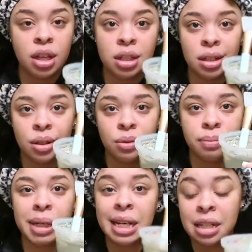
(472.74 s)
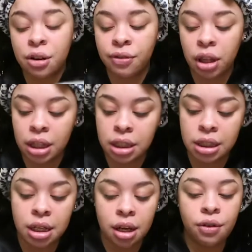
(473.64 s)
So, because I don't feel like this is
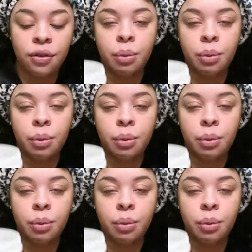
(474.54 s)
enough,